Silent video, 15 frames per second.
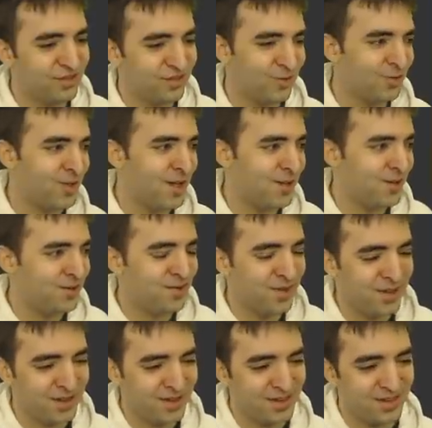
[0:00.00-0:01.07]
are a lot
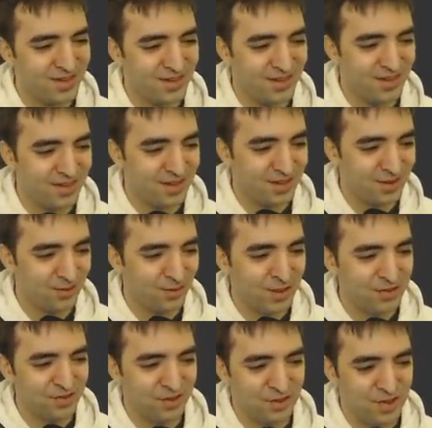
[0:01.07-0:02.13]
of
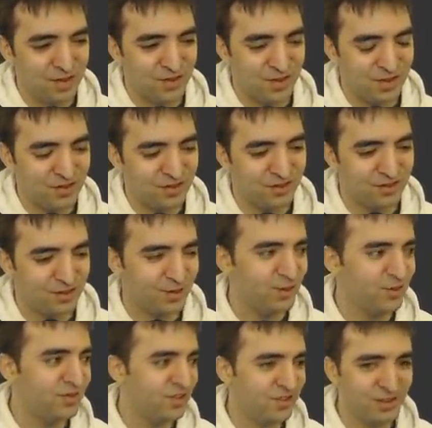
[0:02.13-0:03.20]
white suggestions.
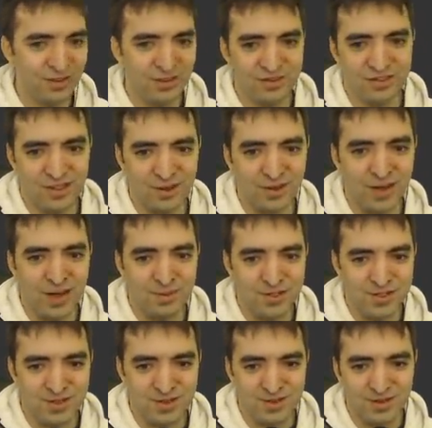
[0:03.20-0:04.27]
Close Sicilian is another
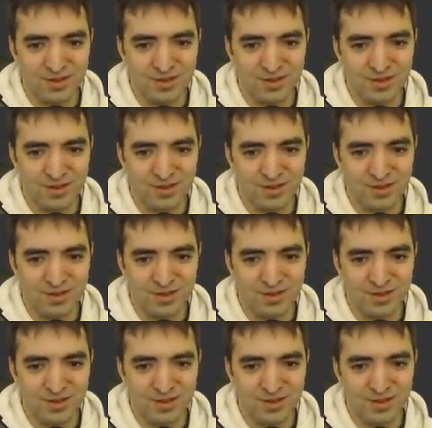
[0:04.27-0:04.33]
option.